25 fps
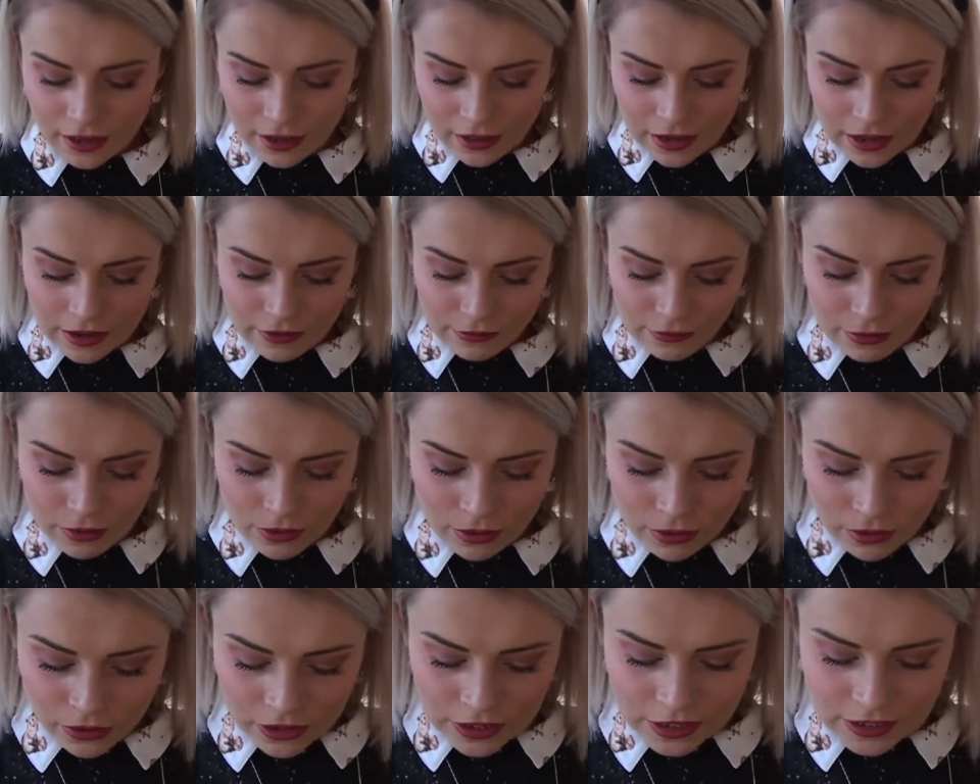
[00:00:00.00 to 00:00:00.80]
Like
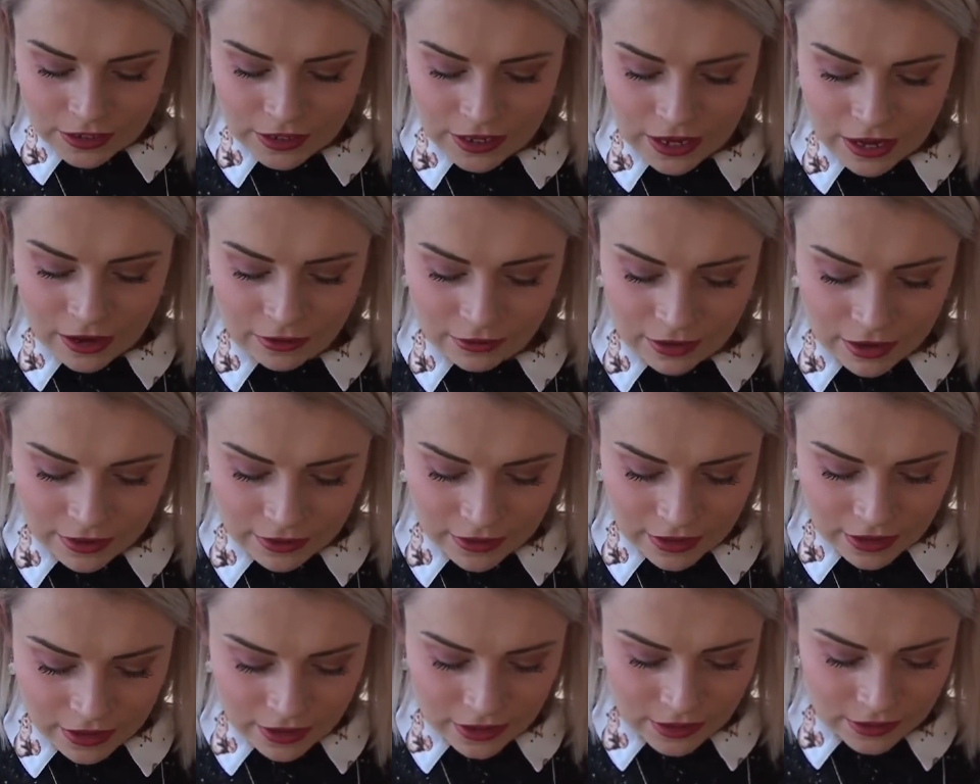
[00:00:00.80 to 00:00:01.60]
roll this down like
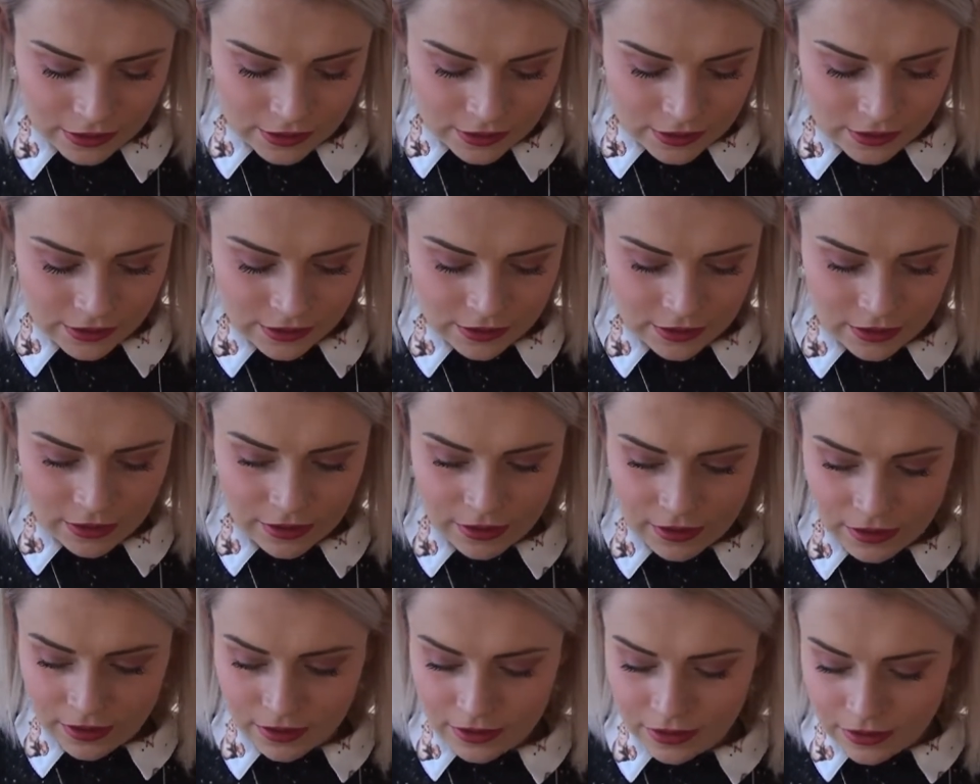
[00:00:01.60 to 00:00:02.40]
this.
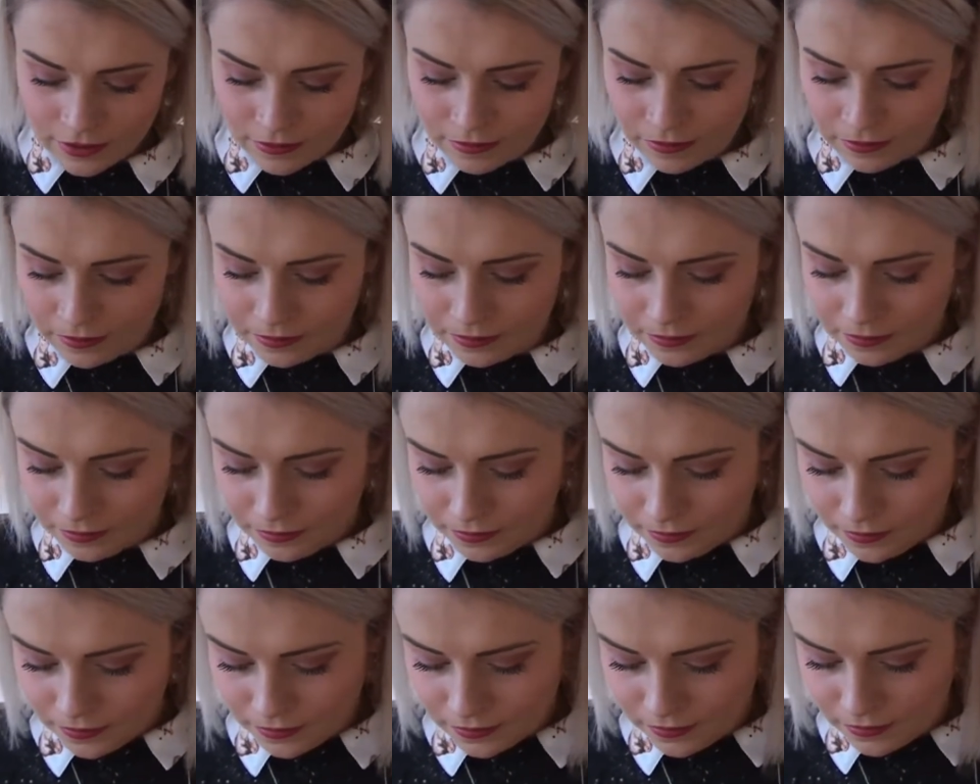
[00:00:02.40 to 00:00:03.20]

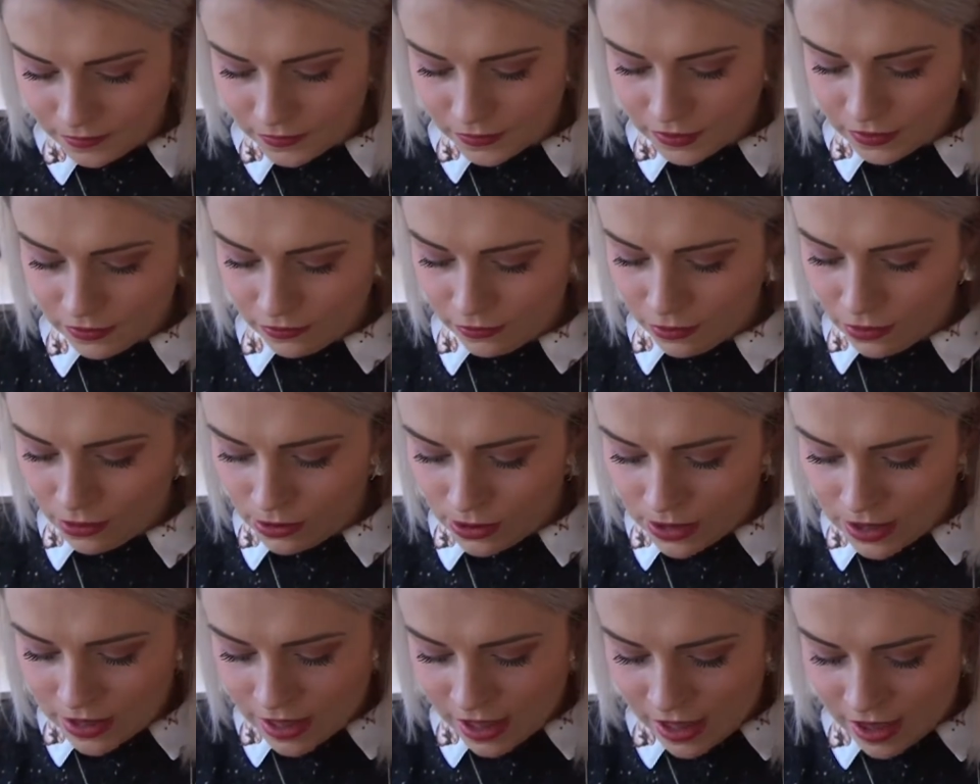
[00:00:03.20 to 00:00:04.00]
Roll
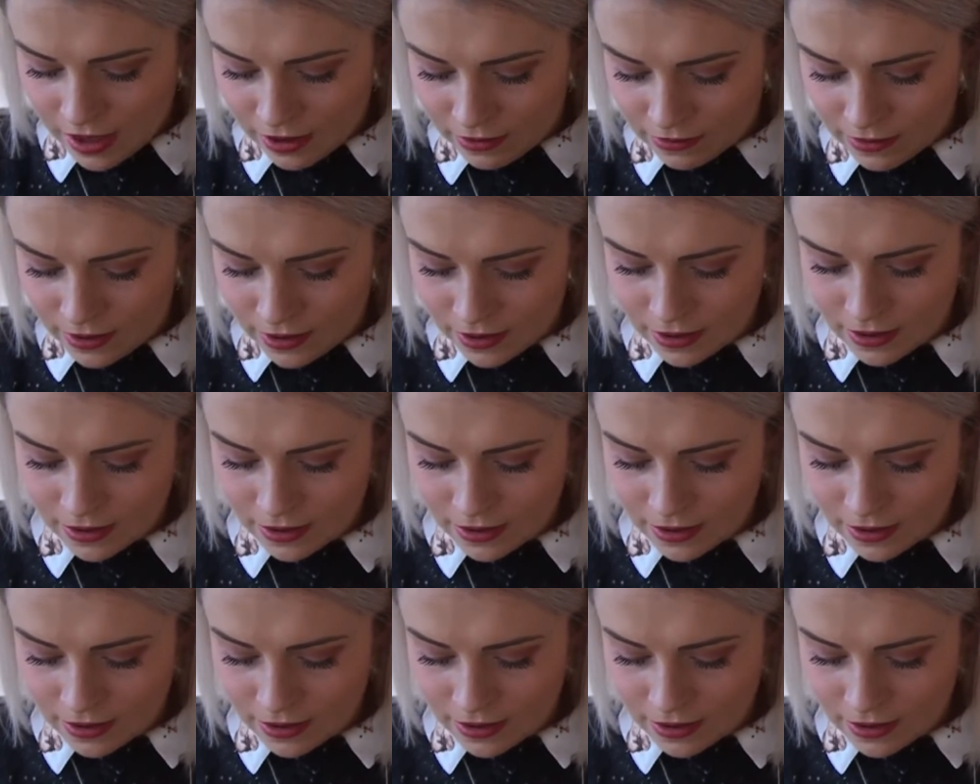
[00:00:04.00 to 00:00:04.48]
it down.